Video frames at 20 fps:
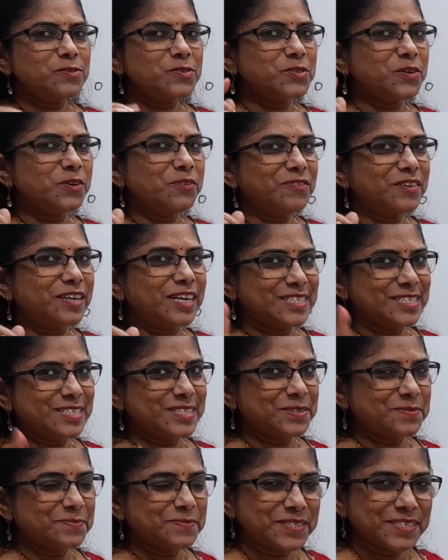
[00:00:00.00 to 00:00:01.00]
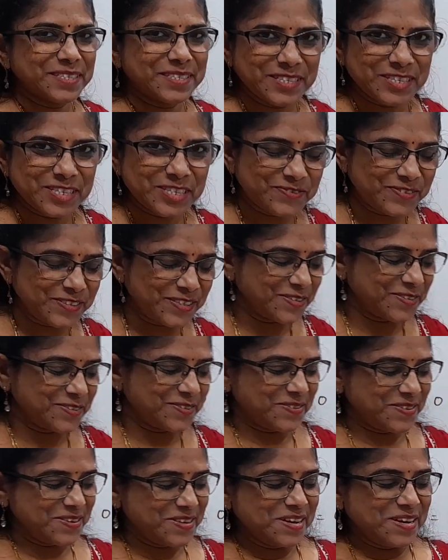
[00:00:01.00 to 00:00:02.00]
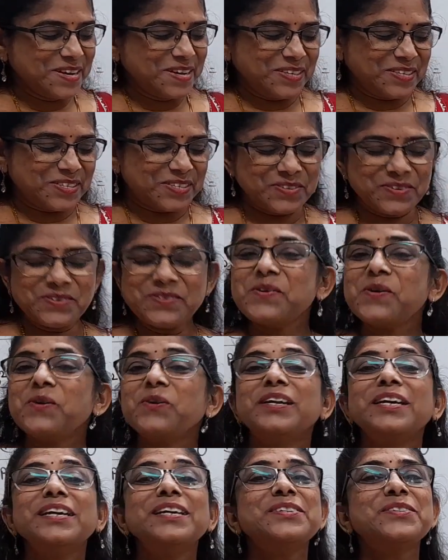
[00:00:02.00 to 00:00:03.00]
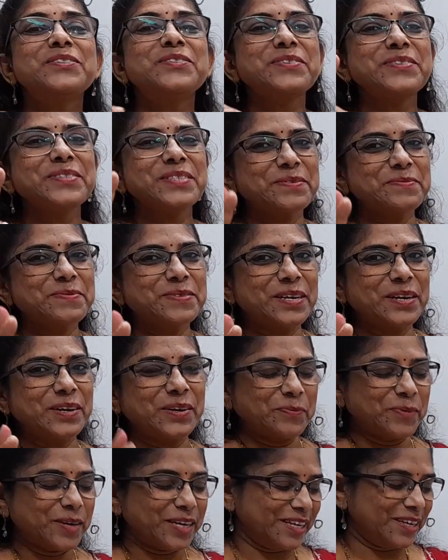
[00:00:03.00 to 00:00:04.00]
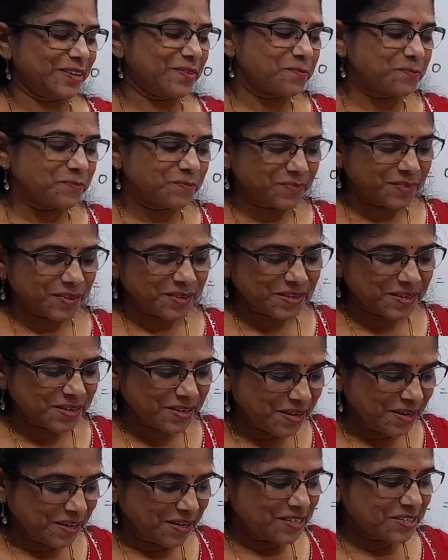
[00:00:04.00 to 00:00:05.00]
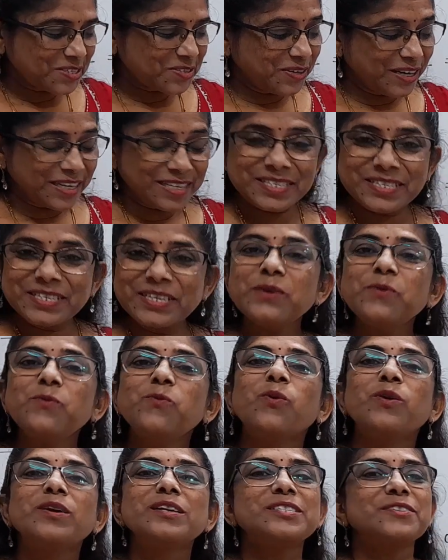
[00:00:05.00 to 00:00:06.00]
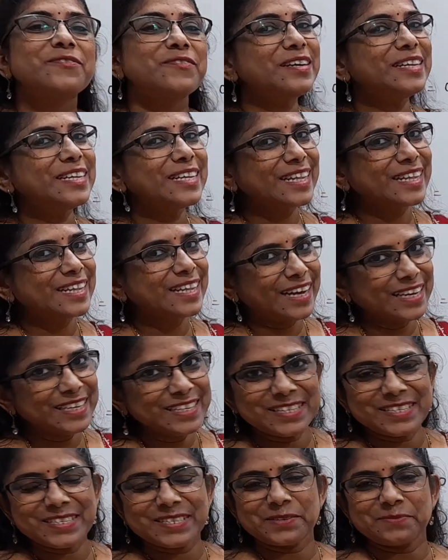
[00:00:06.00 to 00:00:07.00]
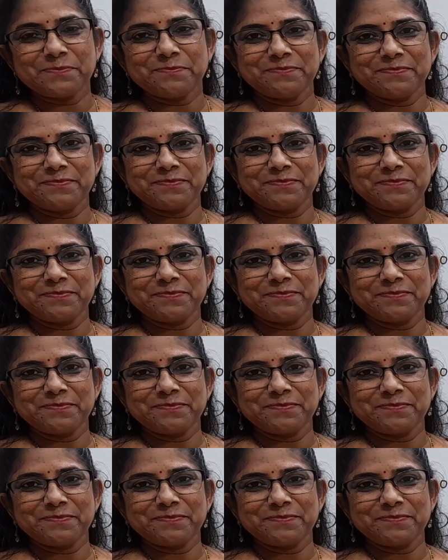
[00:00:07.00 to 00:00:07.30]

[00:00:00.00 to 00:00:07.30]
solve 10 sums in this video. So only 2 sums are remaining. So let's see what is our 9th sum.